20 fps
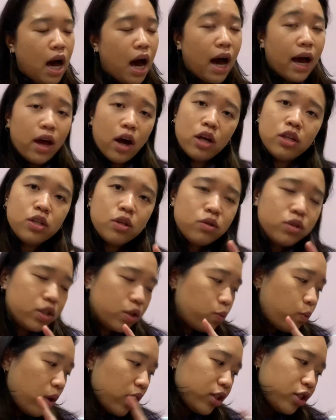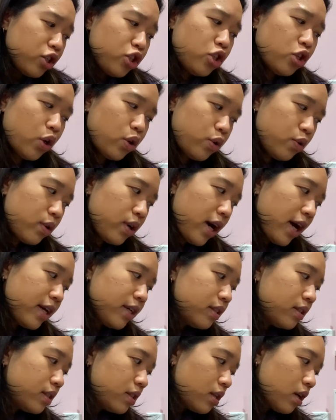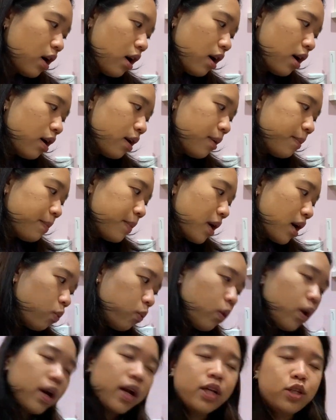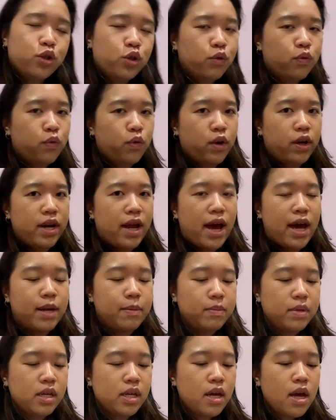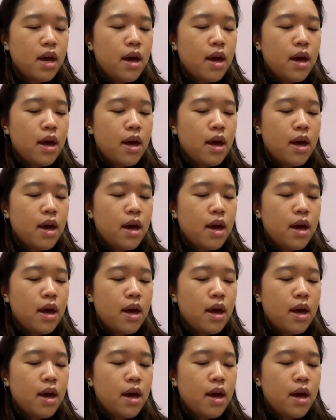I also did want to show you guys what I do for anatomy.